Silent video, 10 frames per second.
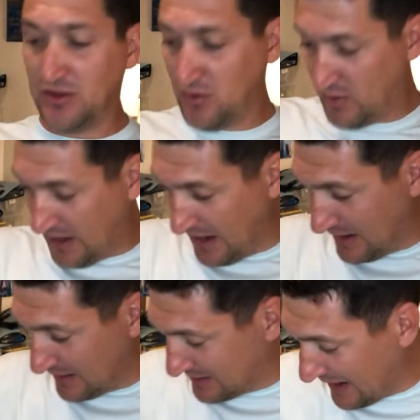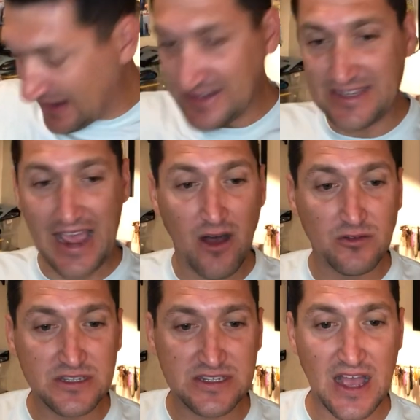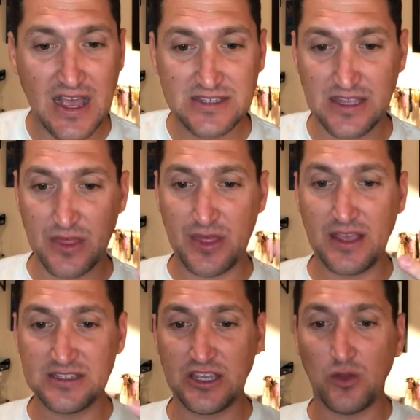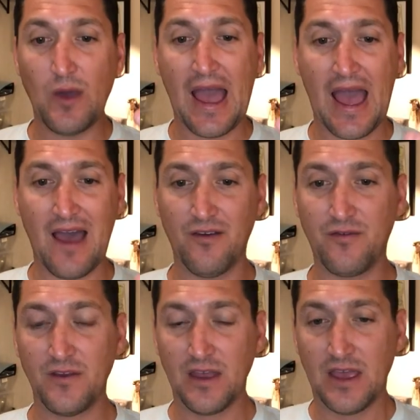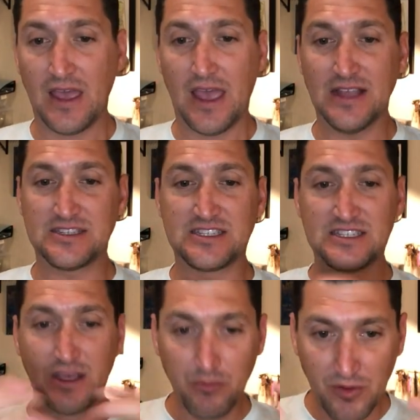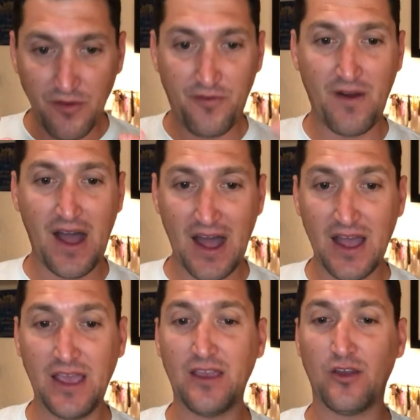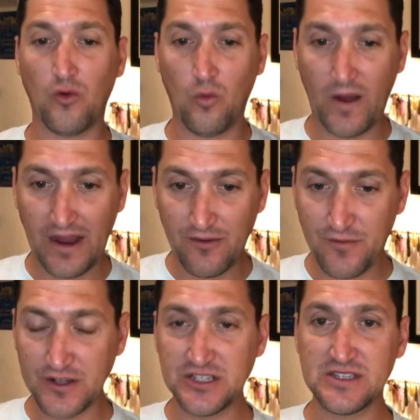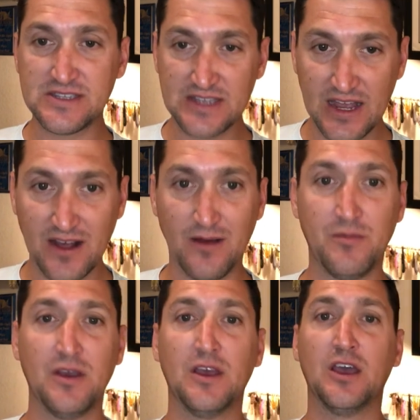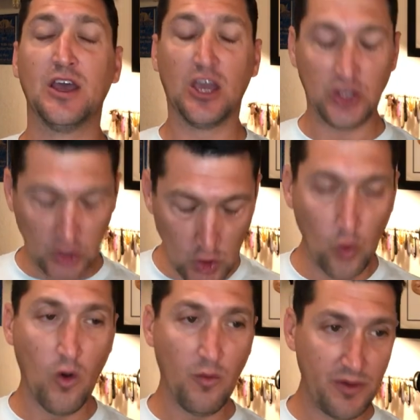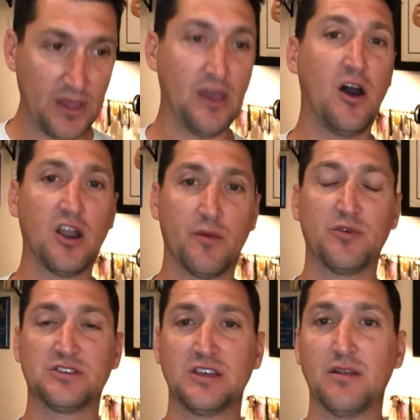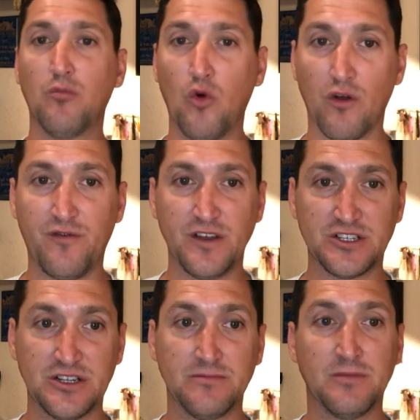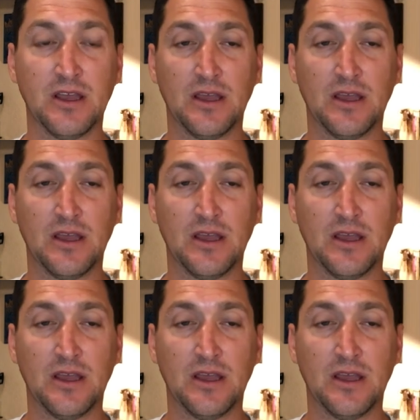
you can kind of downsize the things that you have and simplify your wade fishing setup, you will be 100% more efficient.